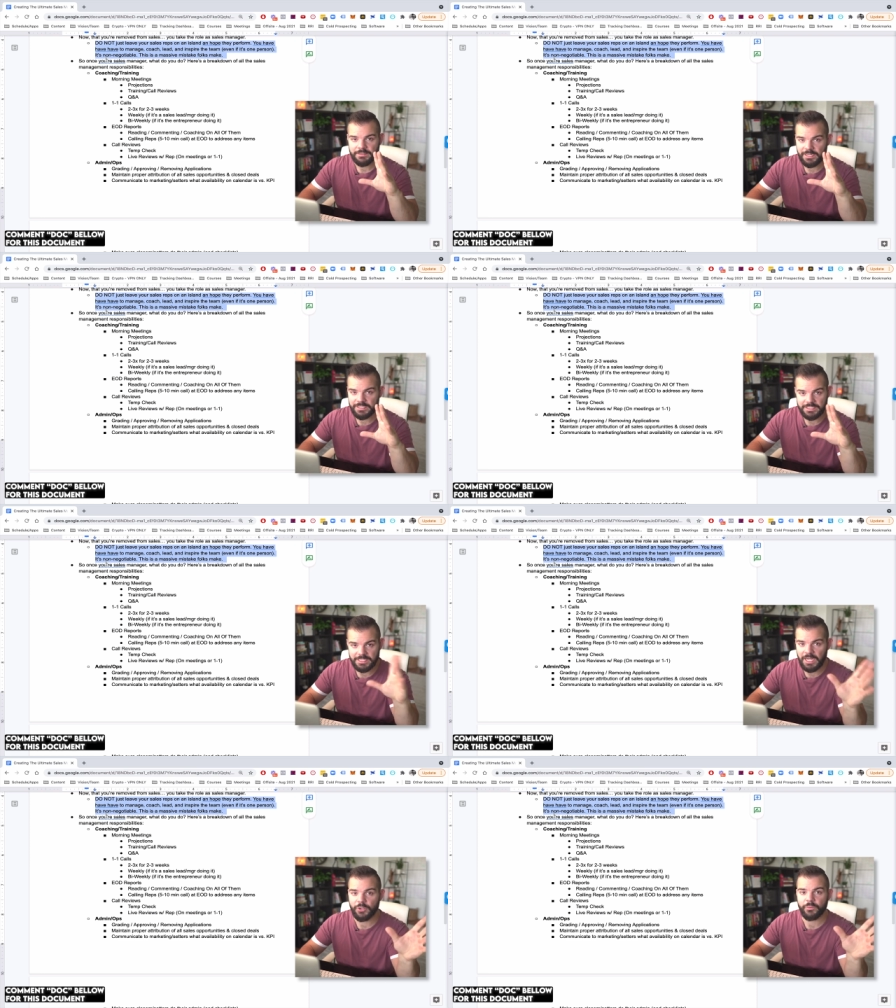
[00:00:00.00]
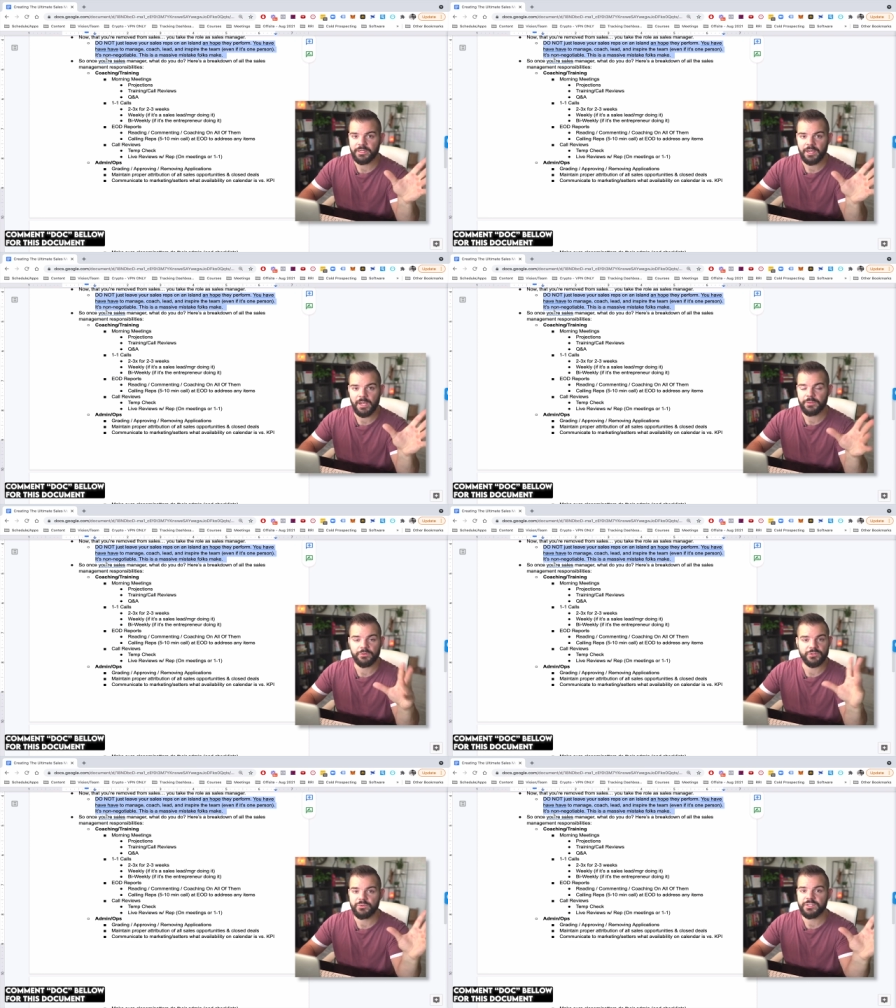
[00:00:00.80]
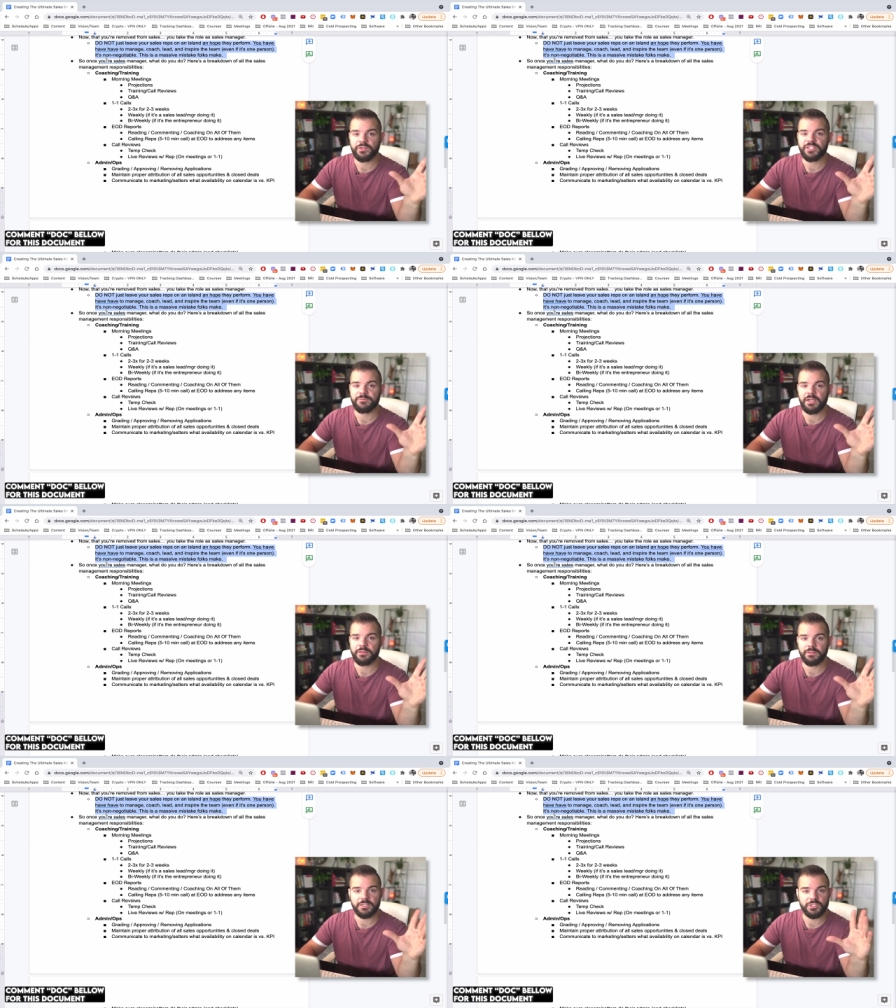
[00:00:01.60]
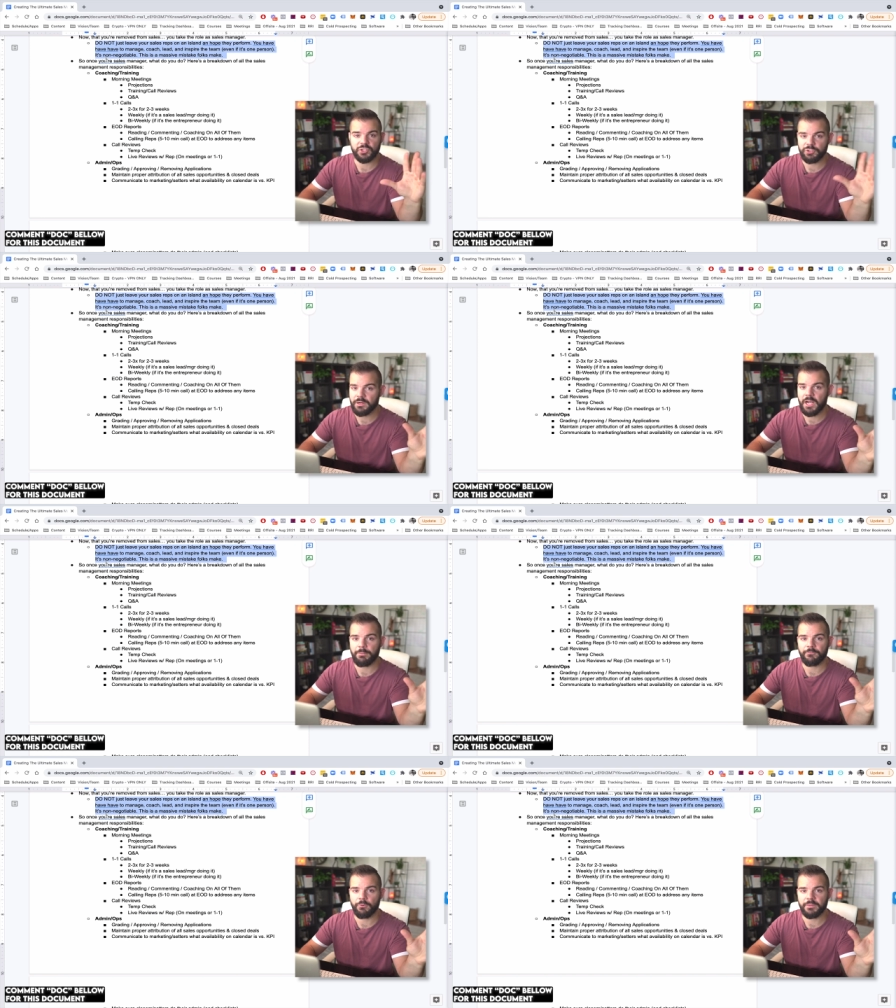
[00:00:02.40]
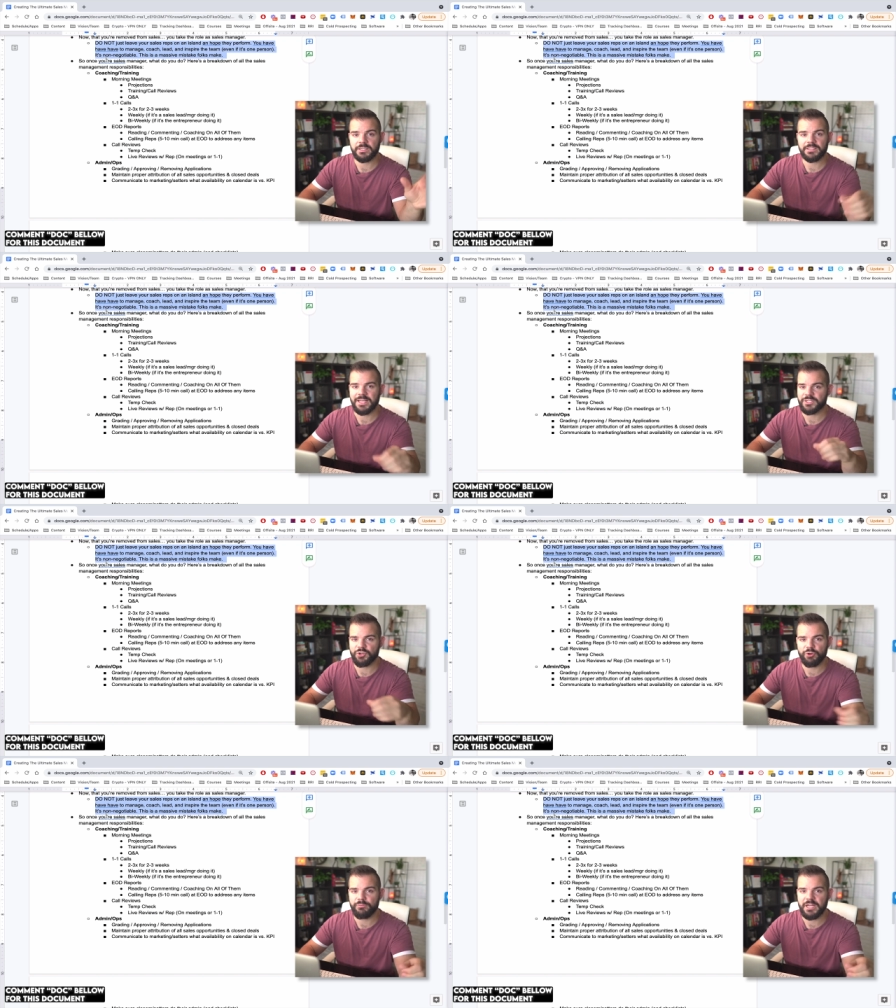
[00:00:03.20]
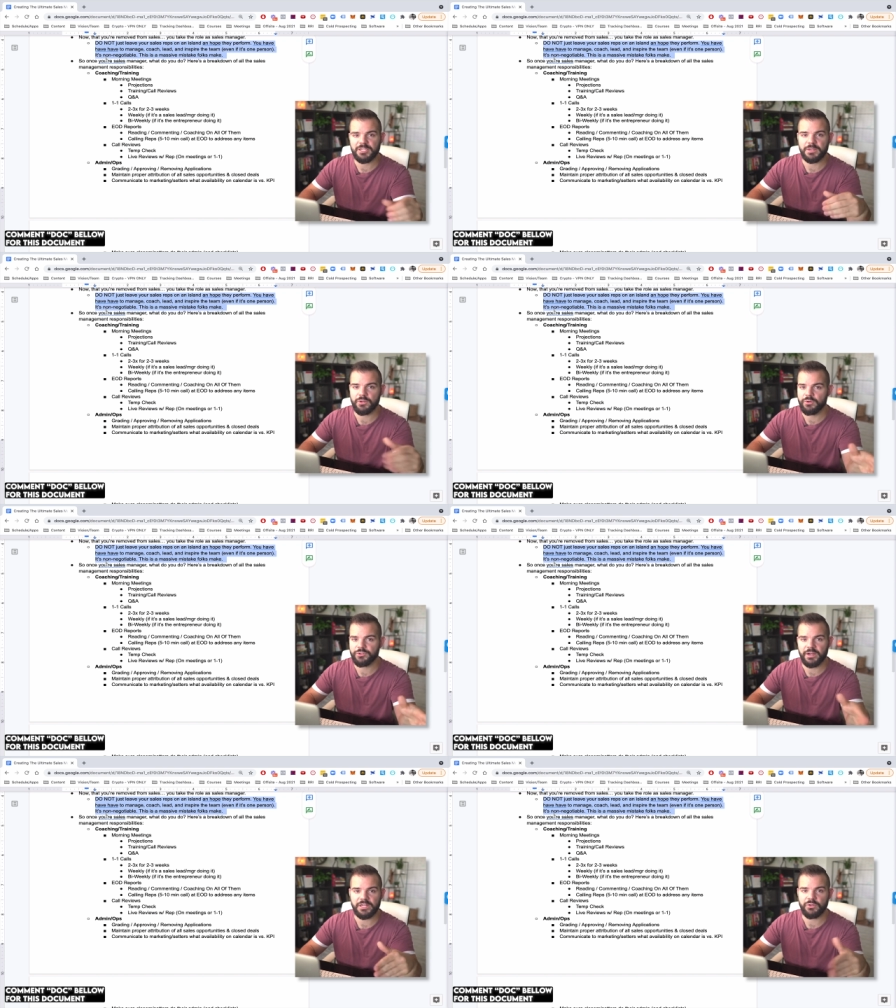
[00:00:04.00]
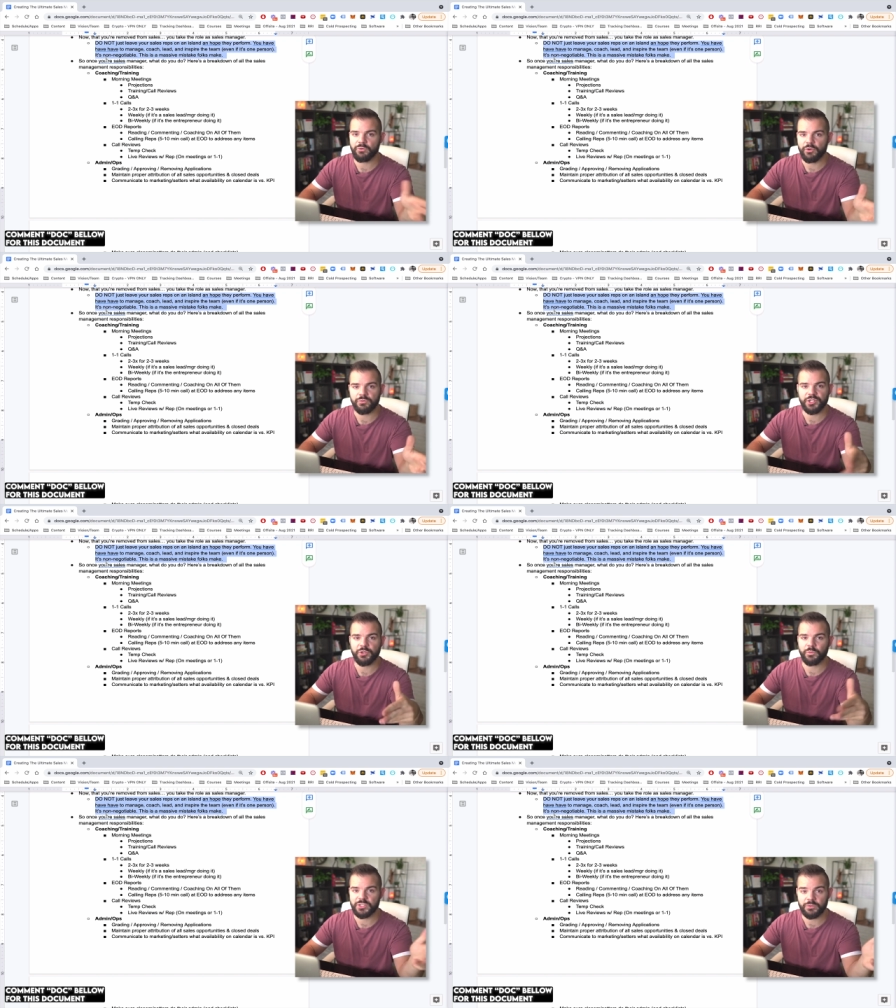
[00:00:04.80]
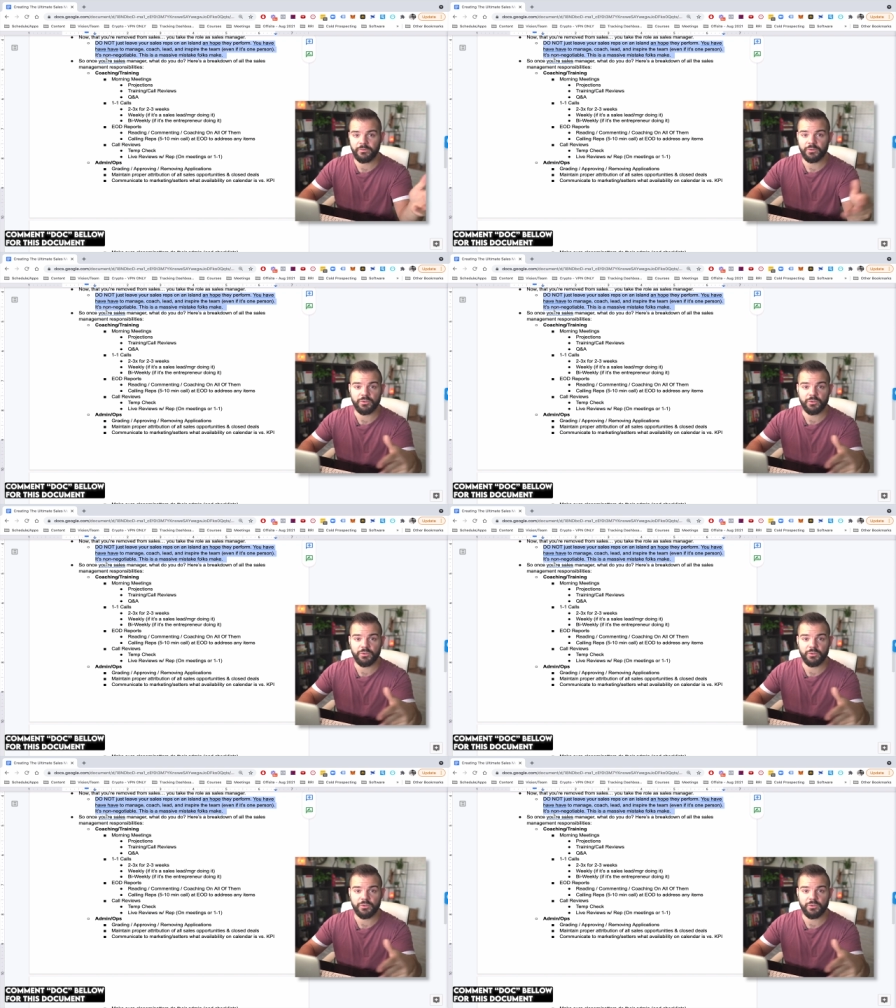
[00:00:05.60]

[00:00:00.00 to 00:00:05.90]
that is not going to happen. There's no sales team out there that's super high performance, that has no management, no training, no coaching whatsoever.